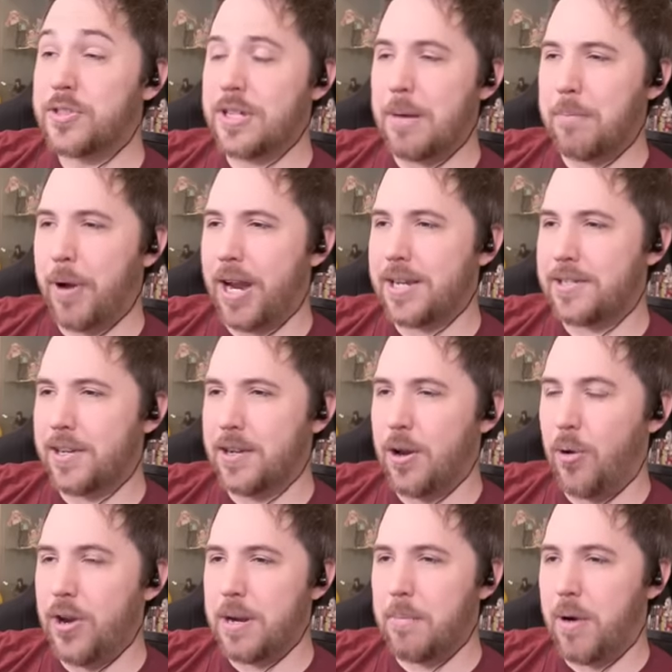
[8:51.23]
Senpai is
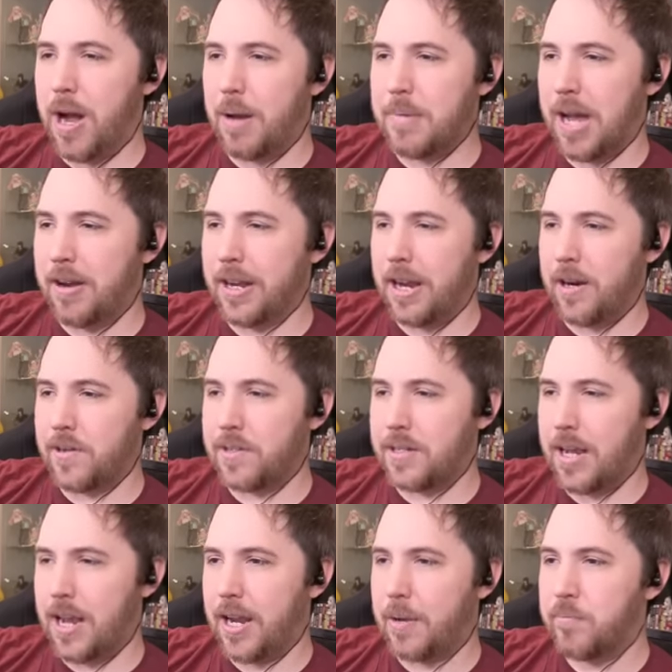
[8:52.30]
annoying mom out here
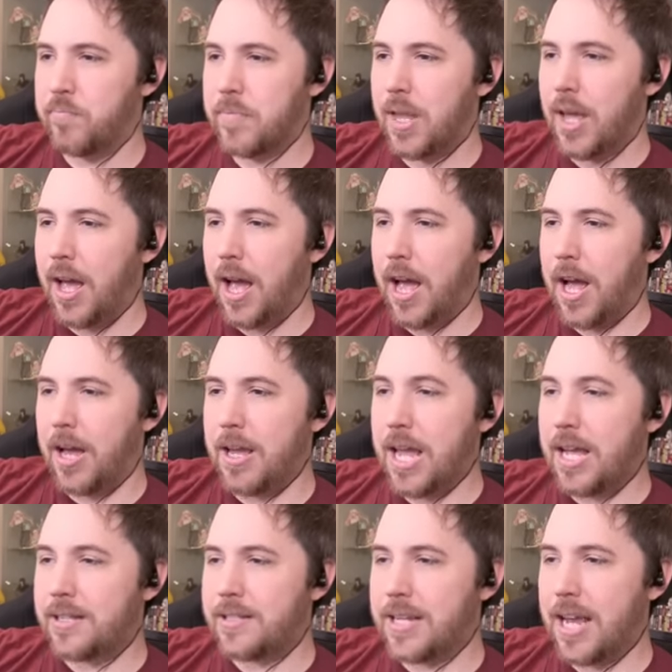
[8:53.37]
saying,
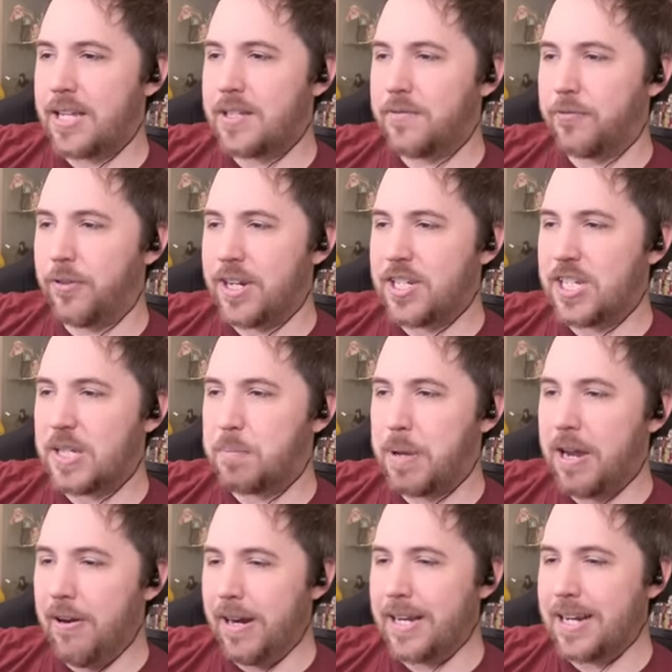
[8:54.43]
it says free
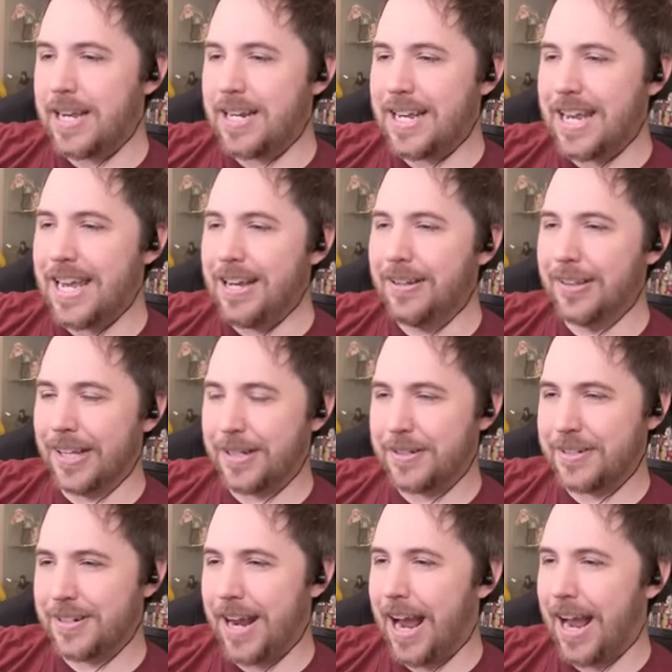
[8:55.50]
spirit in
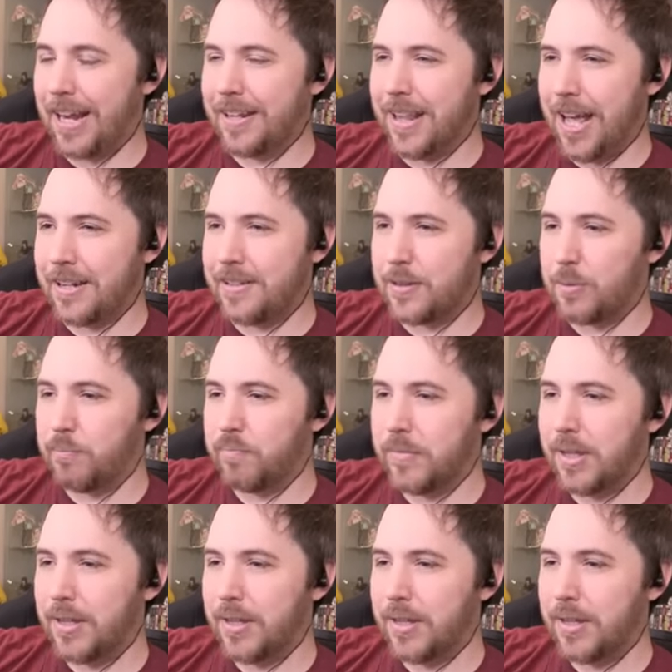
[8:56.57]
English, and that...